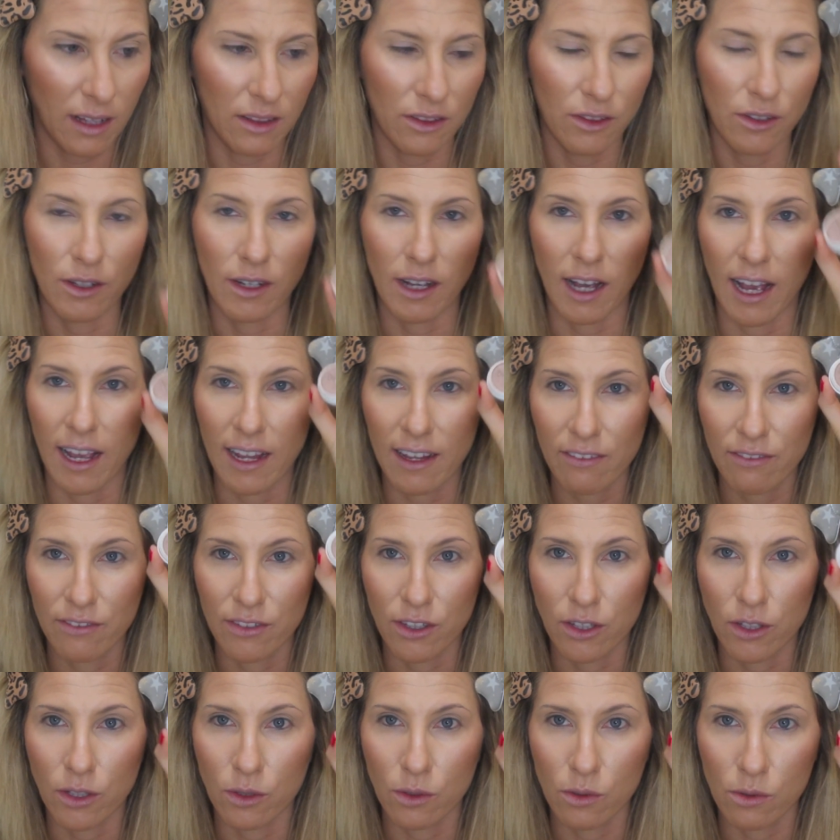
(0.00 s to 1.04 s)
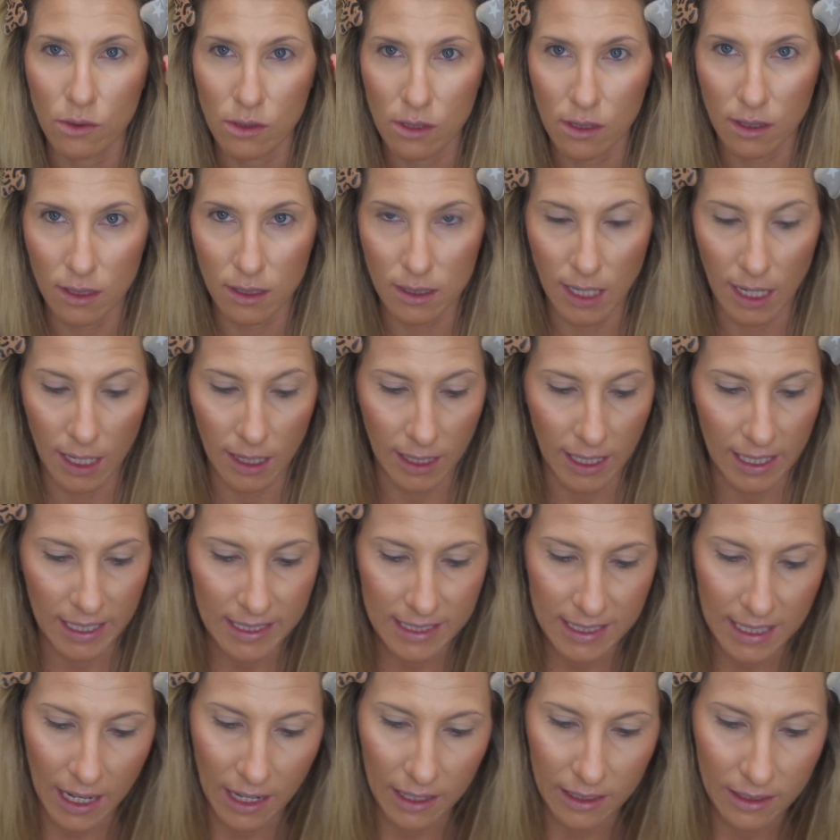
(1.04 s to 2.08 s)
Look, I've used the
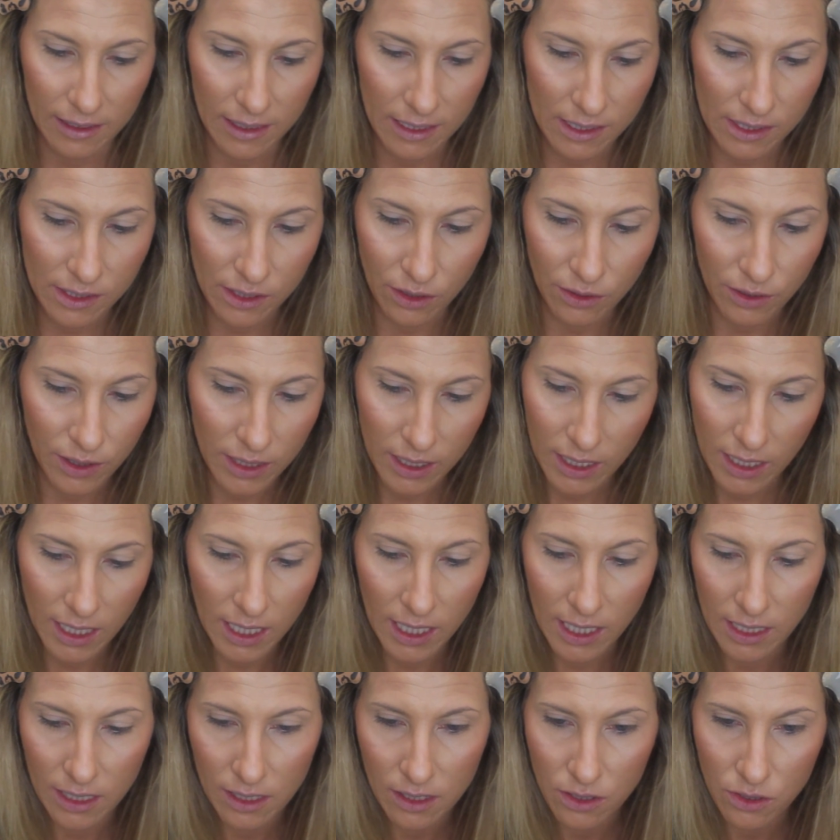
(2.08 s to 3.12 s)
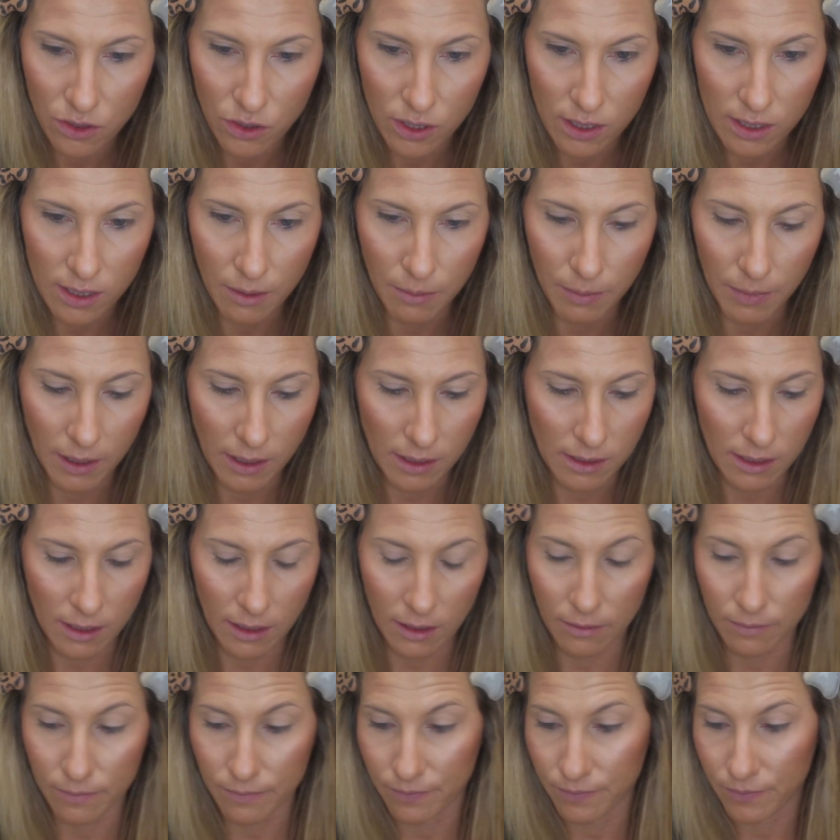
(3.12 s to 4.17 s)
daylights out of this already. It is just
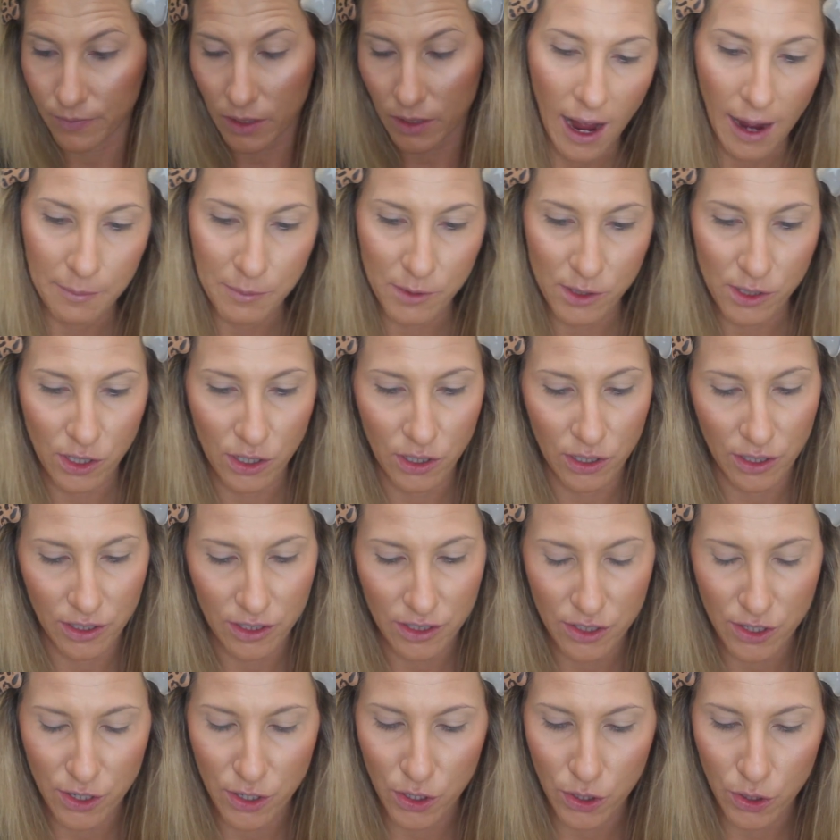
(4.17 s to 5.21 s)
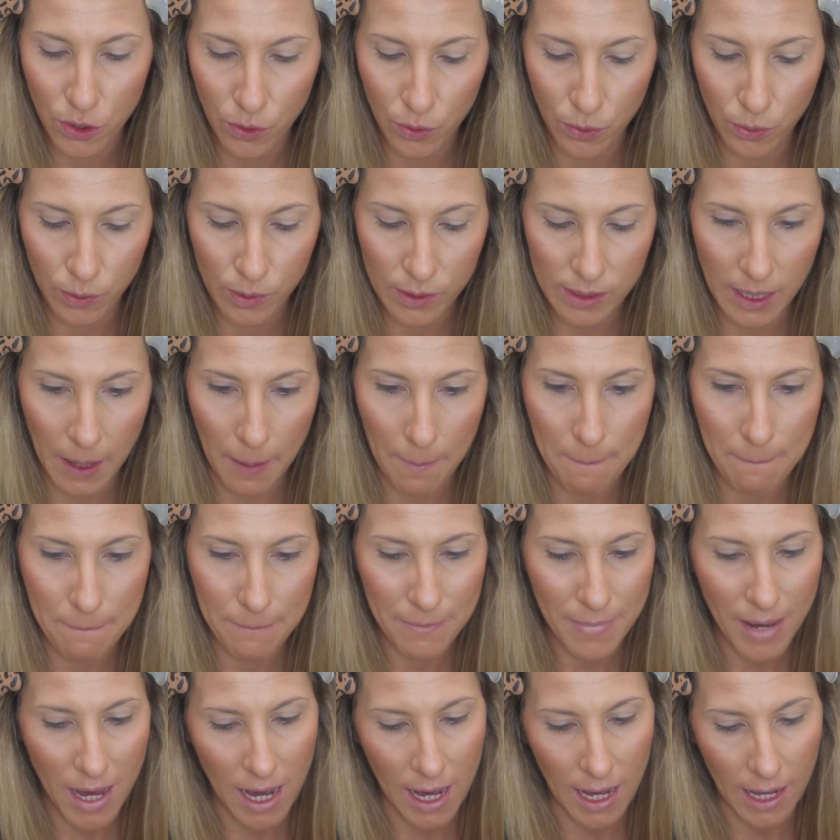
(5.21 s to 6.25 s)
amazing. I'm just going to use
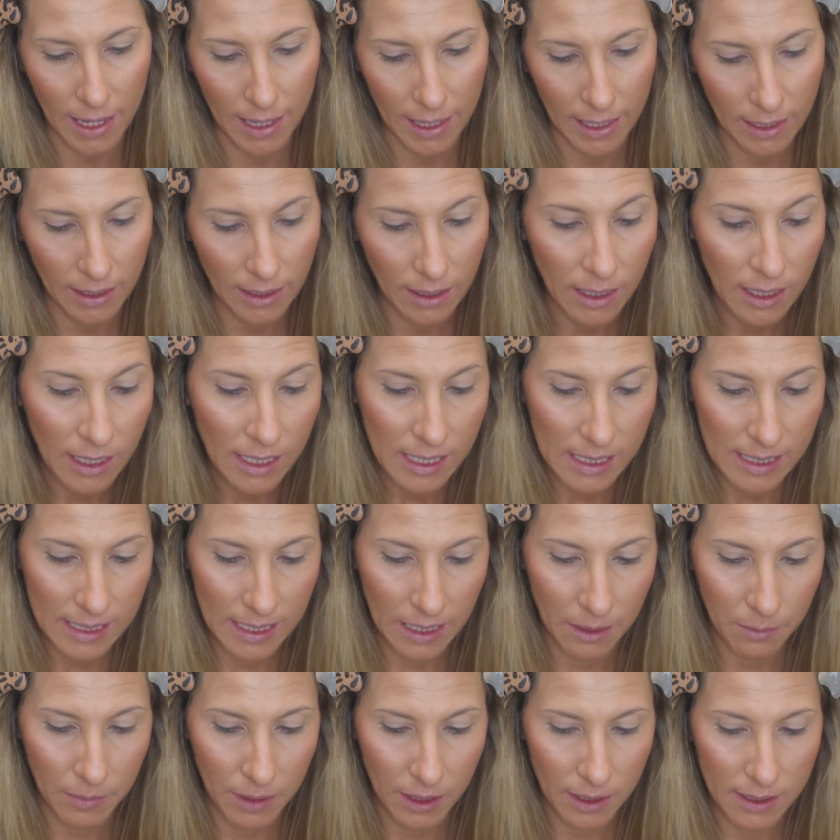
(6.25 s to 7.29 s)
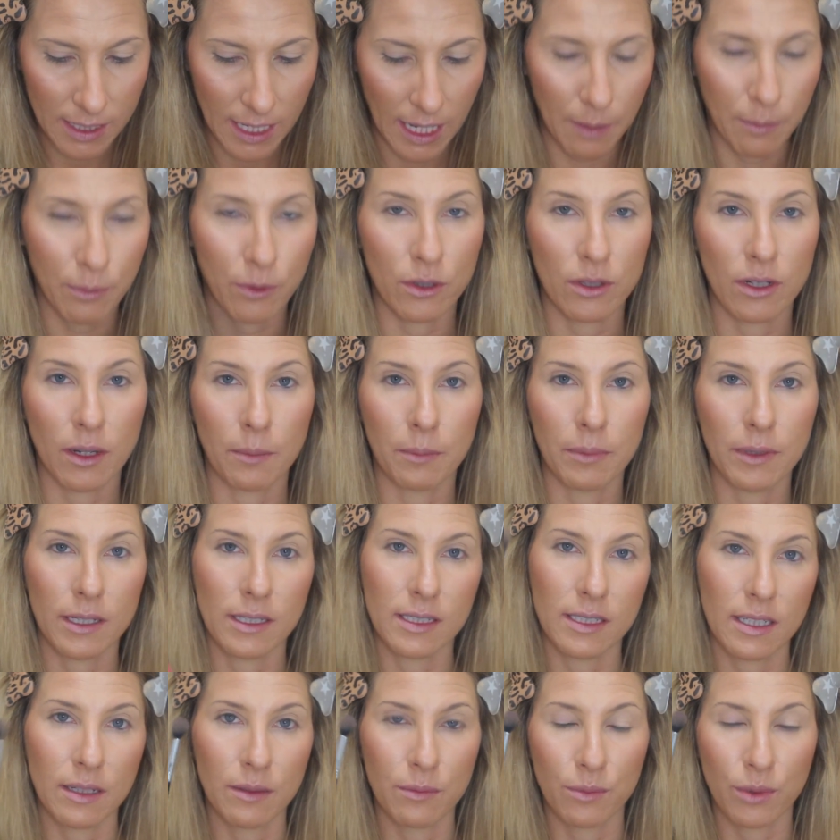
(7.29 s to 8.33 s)
my Sigma tapered
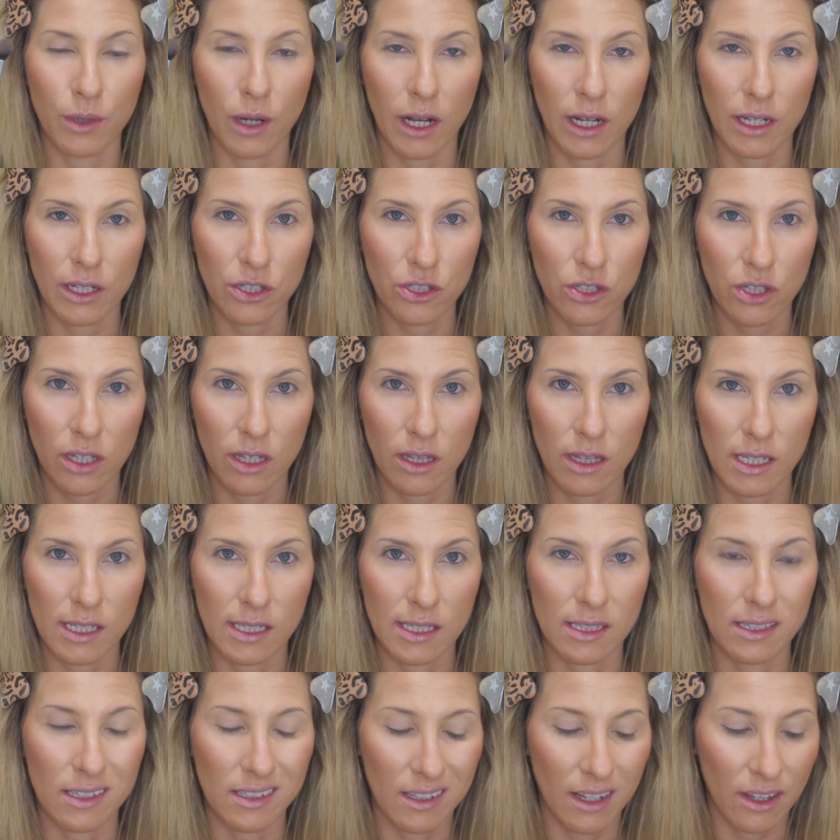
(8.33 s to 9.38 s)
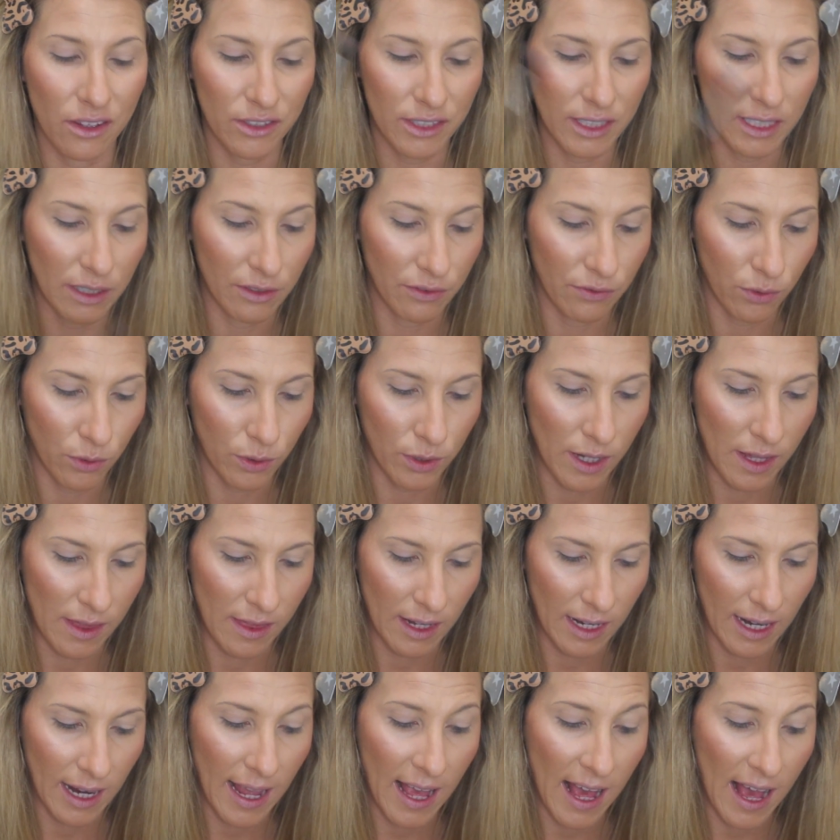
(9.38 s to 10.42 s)
blending brush. This is another E40
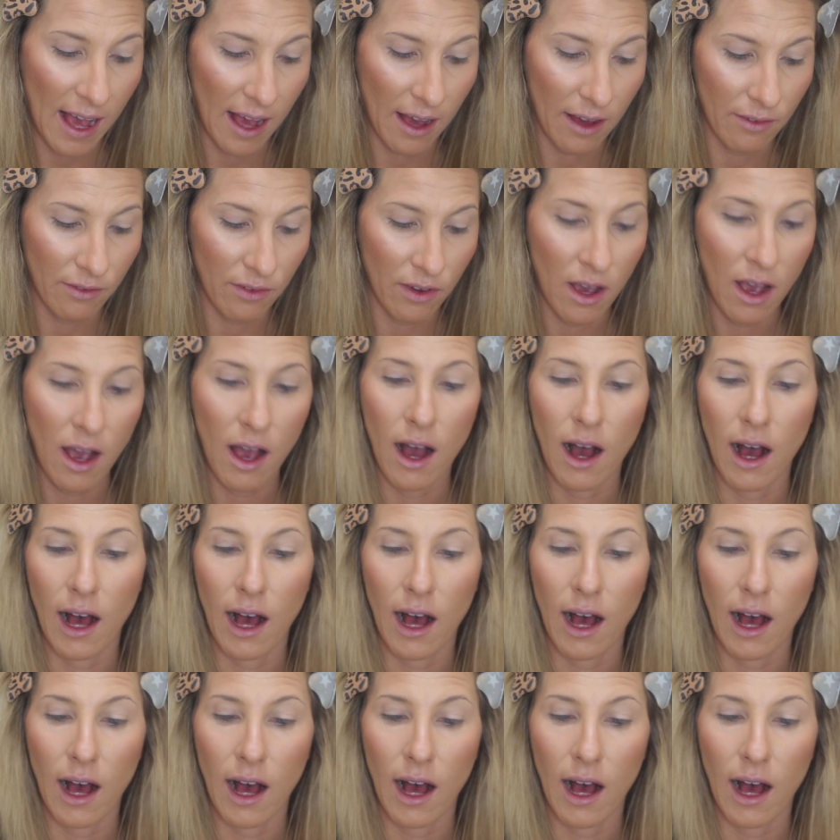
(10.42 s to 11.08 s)
that I have.